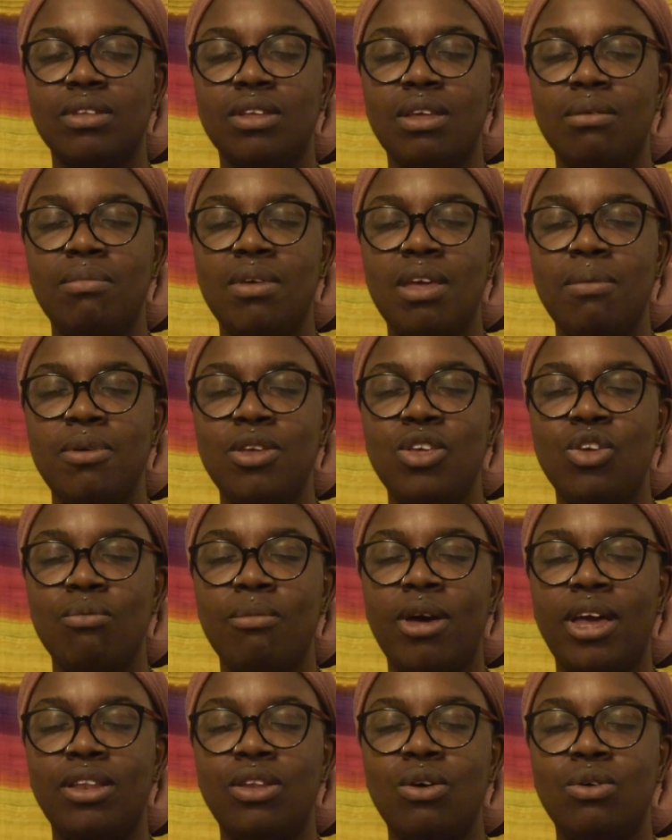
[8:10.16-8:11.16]
And maybe you
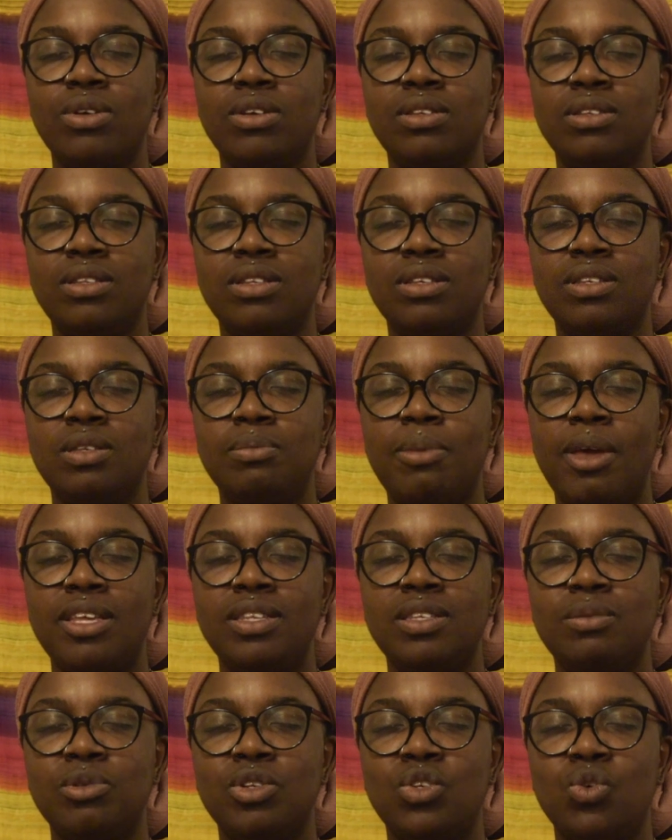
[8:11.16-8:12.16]
might notice the
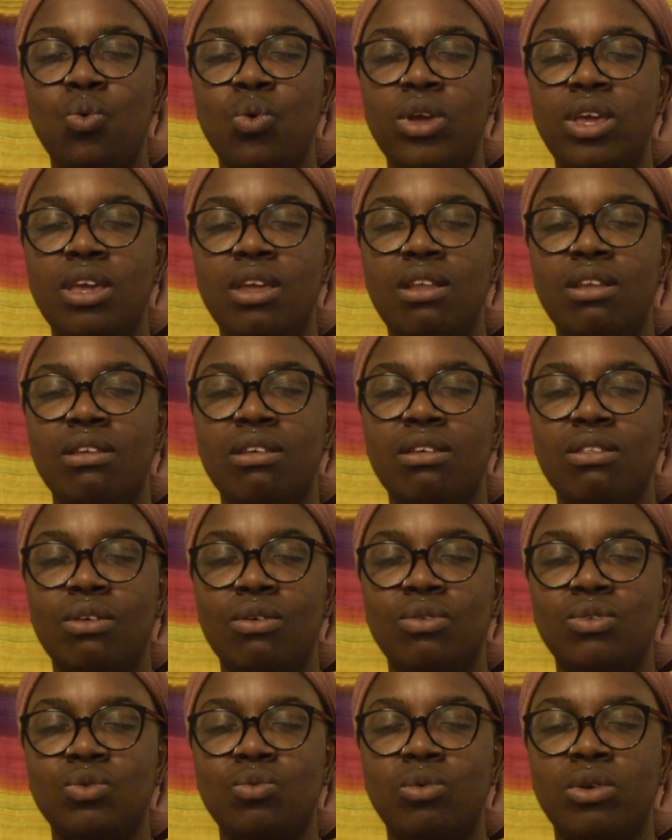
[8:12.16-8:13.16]
space between
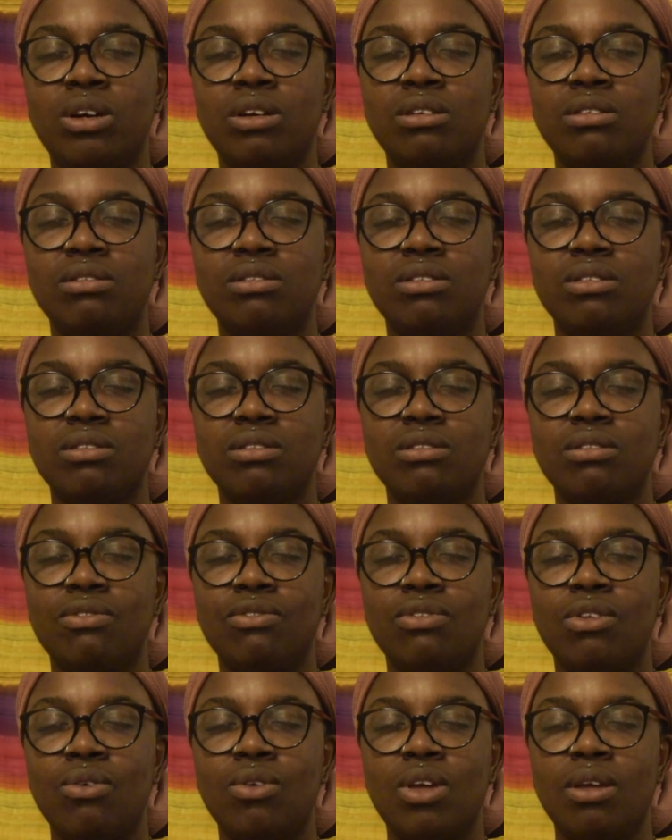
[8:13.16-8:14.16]
those words
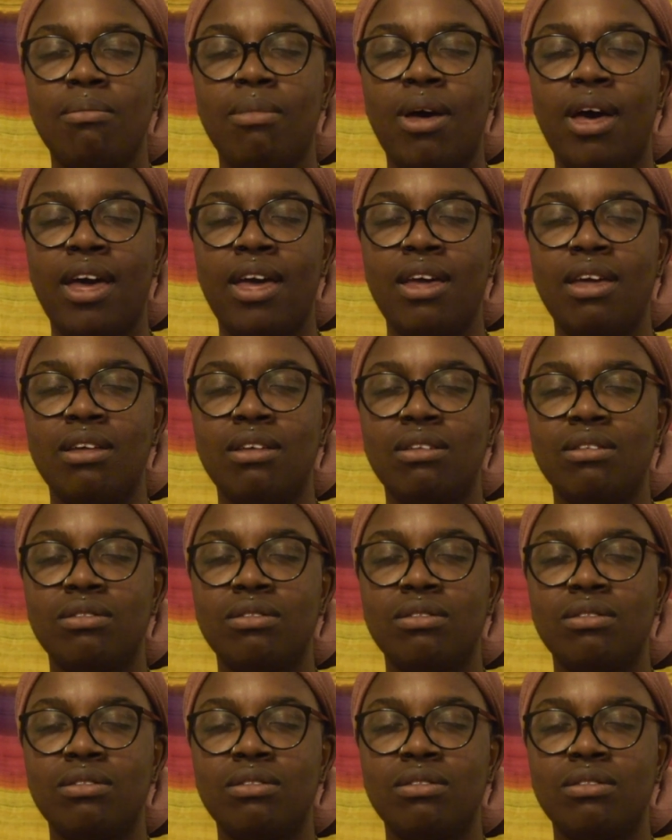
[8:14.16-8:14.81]
floating by.